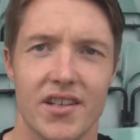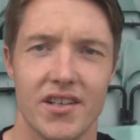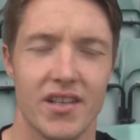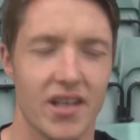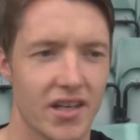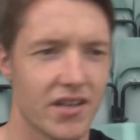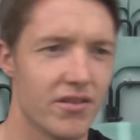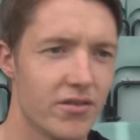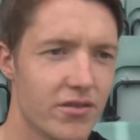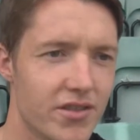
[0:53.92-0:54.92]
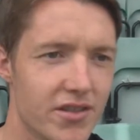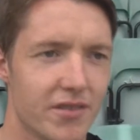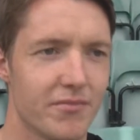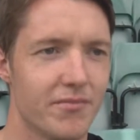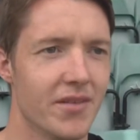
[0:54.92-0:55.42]
is
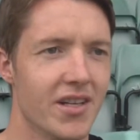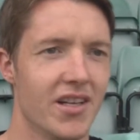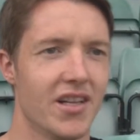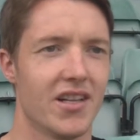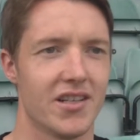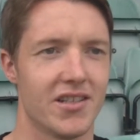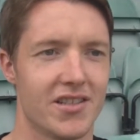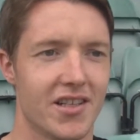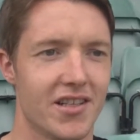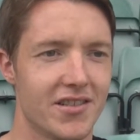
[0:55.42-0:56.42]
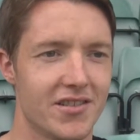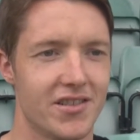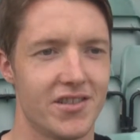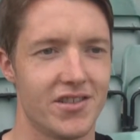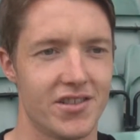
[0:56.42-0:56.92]
good. Like I said,
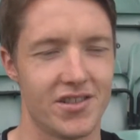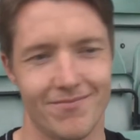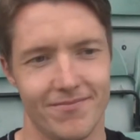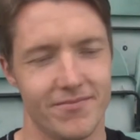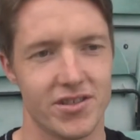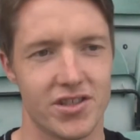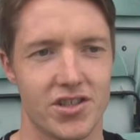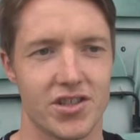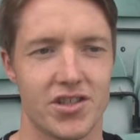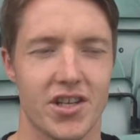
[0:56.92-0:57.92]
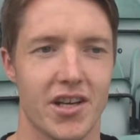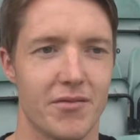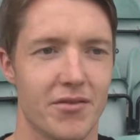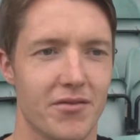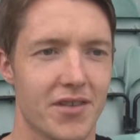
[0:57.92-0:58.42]
it's just a
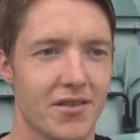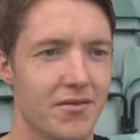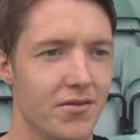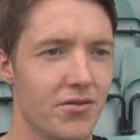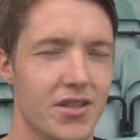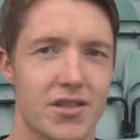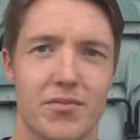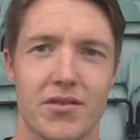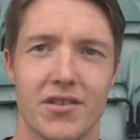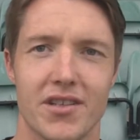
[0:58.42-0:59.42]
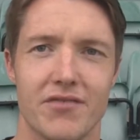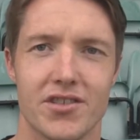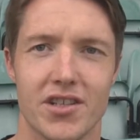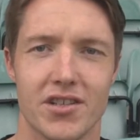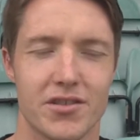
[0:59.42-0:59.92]
shame that we've had a few disappointing
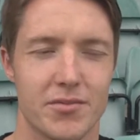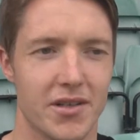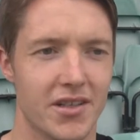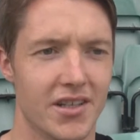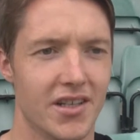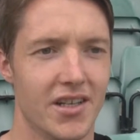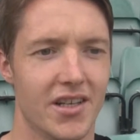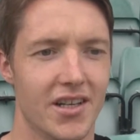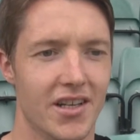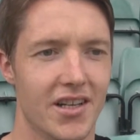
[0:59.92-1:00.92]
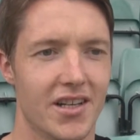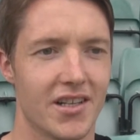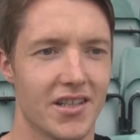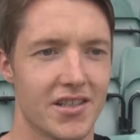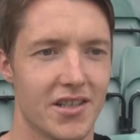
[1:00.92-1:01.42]
results, but
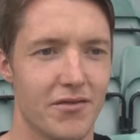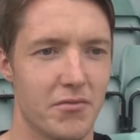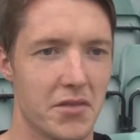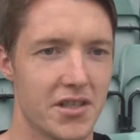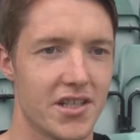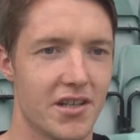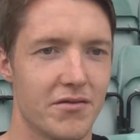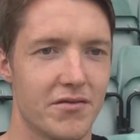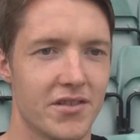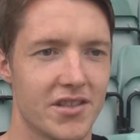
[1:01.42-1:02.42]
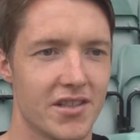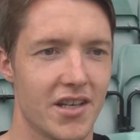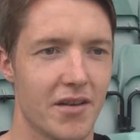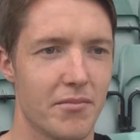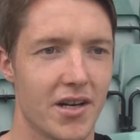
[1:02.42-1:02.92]
like I said, for myself, it's
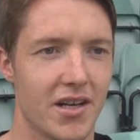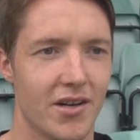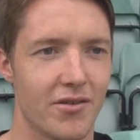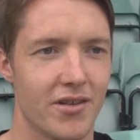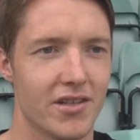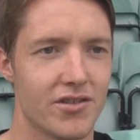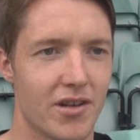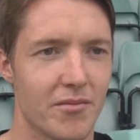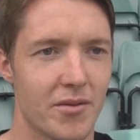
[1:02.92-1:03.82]
getting back out there, trying